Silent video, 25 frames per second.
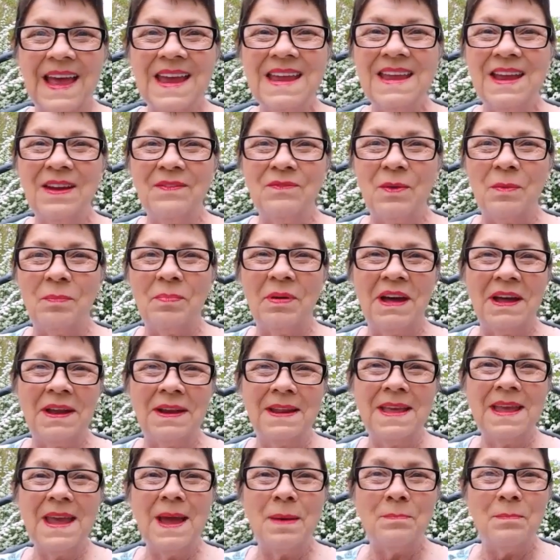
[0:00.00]
Hey,
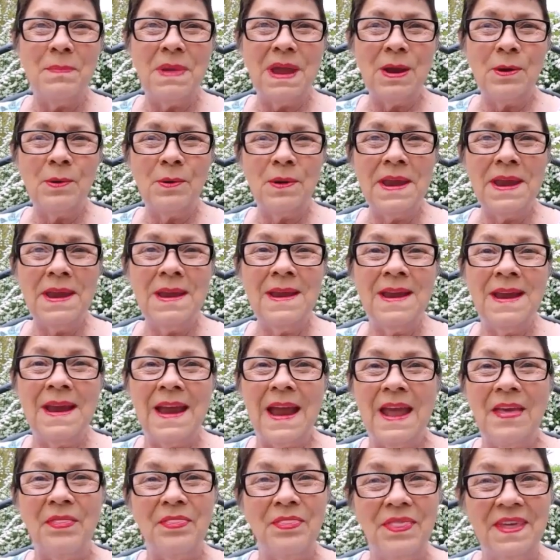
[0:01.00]
everybody, I'm Mary,
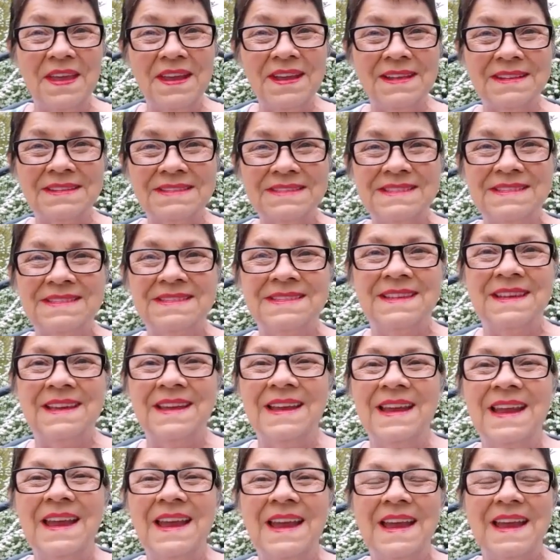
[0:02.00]
and this
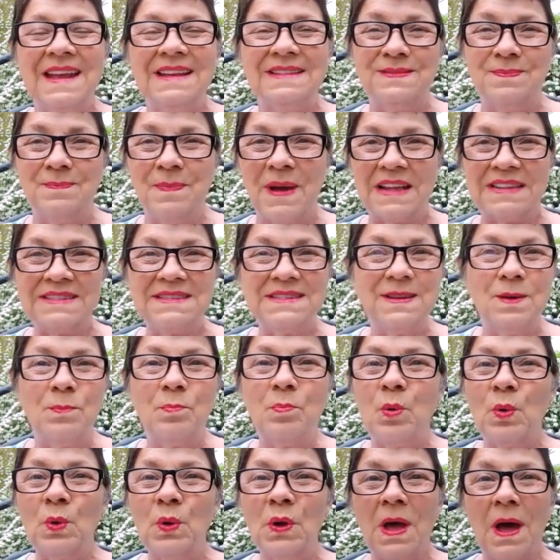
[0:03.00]
is my
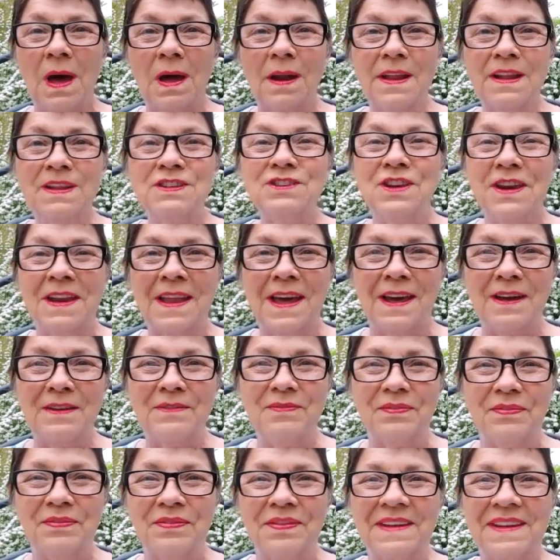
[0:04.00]
simple cottage
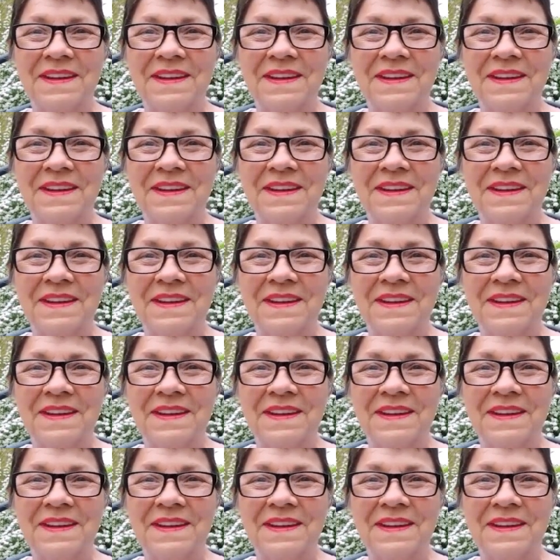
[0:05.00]
life.